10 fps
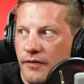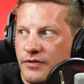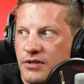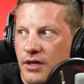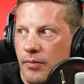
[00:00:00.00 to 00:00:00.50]
love
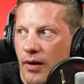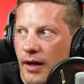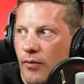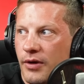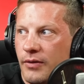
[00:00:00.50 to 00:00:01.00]
to see him
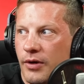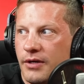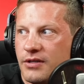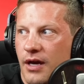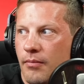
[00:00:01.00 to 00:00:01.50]
play. What
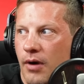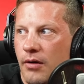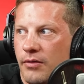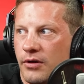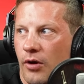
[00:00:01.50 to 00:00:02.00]
you saying,
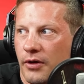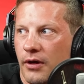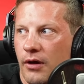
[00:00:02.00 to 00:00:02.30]
Mo? You're nodding